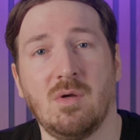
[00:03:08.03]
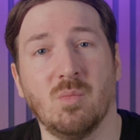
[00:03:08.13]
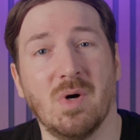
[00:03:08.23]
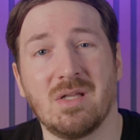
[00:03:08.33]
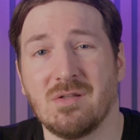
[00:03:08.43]

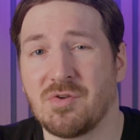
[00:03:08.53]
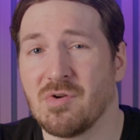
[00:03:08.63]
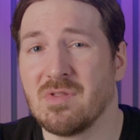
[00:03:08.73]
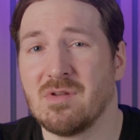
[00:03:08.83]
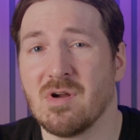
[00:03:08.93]
But
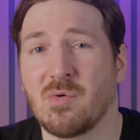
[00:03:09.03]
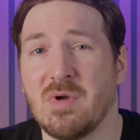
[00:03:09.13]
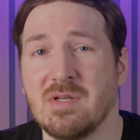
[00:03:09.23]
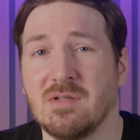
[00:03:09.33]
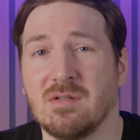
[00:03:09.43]
during the dark
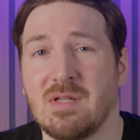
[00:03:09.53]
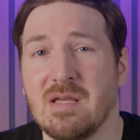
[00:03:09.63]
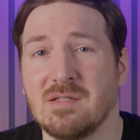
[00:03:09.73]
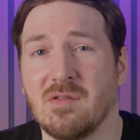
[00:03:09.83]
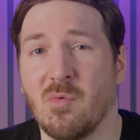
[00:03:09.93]

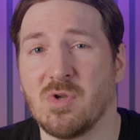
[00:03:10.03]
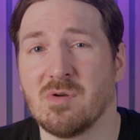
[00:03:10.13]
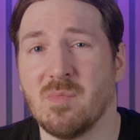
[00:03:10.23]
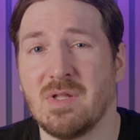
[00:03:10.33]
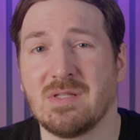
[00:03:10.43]
days of the
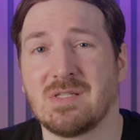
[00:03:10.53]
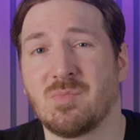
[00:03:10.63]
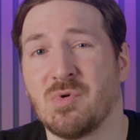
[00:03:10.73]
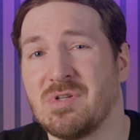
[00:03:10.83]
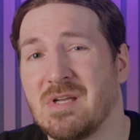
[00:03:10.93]
winter months,
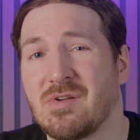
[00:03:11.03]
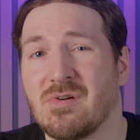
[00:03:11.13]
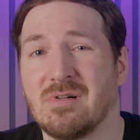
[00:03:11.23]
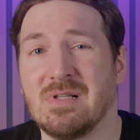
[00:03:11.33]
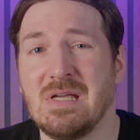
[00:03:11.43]

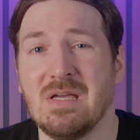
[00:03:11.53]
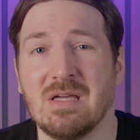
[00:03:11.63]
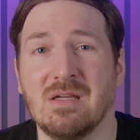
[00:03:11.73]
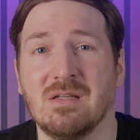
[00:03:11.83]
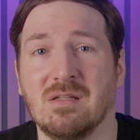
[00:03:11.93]
particularly
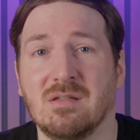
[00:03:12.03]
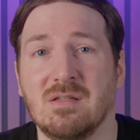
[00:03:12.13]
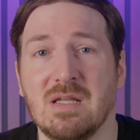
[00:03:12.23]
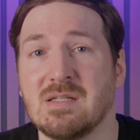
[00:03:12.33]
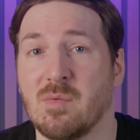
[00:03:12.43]
in
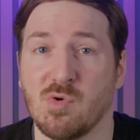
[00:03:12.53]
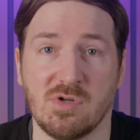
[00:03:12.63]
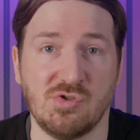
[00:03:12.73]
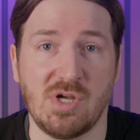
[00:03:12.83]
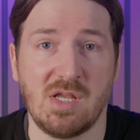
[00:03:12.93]
December
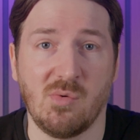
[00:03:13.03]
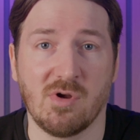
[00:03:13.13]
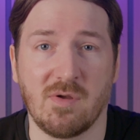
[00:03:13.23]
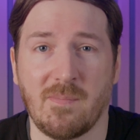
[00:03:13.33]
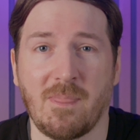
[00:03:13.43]
and
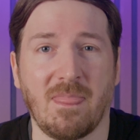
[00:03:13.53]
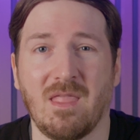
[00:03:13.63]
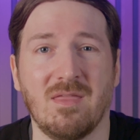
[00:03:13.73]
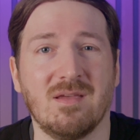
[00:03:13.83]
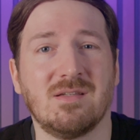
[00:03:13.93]
January,
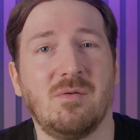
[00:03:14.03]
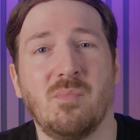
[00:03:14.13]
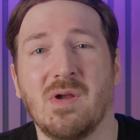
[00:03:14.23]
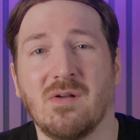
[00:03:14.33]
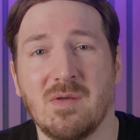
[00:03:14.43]
the sun
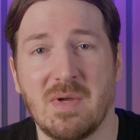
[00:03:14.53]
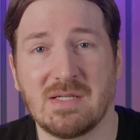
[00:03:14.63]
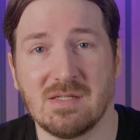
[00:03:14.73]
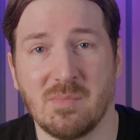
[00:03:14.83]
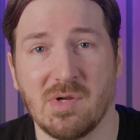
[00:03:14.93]
barely
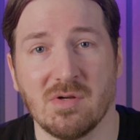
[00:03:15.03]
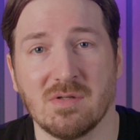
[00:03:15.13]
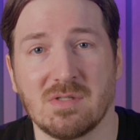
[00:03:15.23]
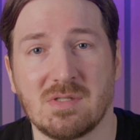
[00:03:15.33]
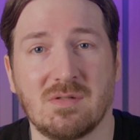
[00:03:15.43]
makes an
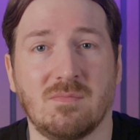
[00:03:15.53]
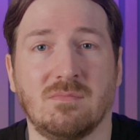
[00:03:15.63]
appearance.